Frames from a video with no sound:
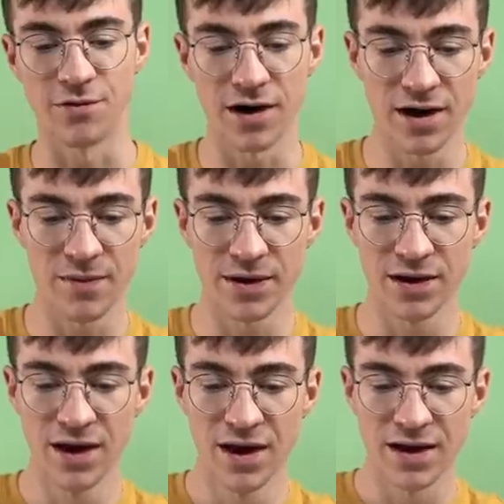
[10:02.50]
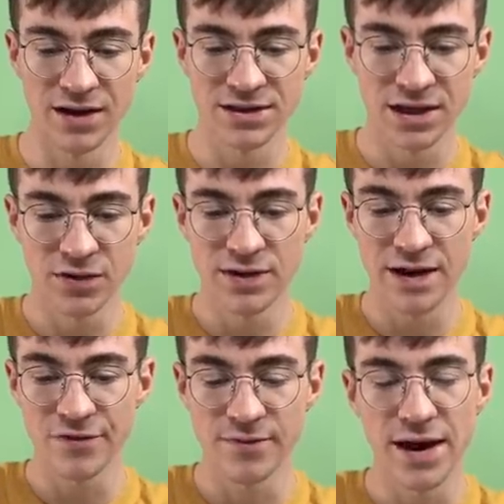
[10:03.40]
right? I mean, Nintendo
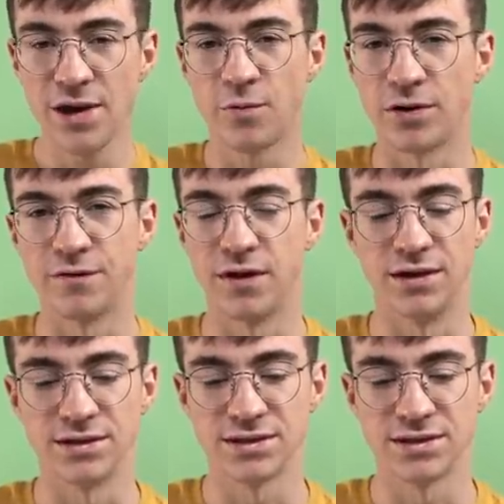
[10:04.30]
never made one of these,